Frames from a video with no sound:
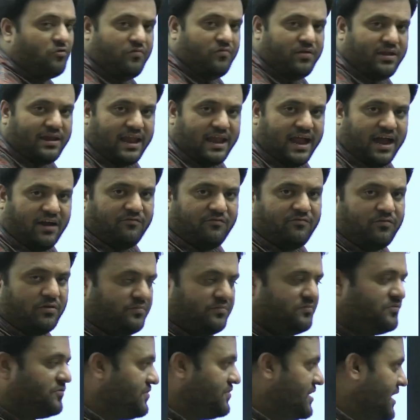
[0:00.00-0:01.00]
landforms
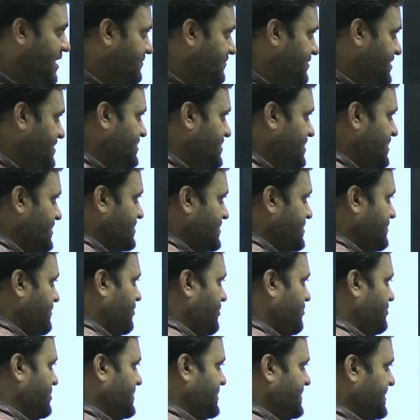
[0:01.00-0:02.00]
we have discussed about the
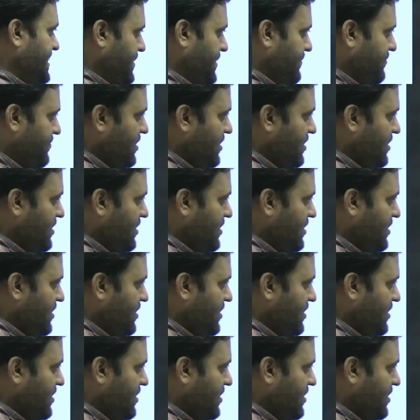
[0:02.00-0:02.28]
same.